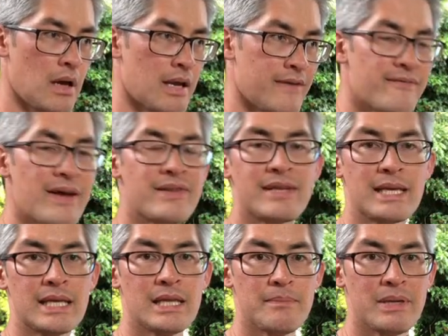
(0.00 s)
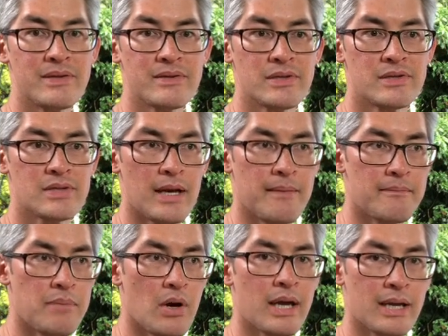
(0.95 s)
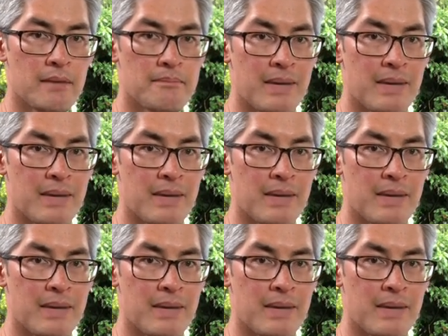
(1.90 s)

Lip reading: and investing in the business and buying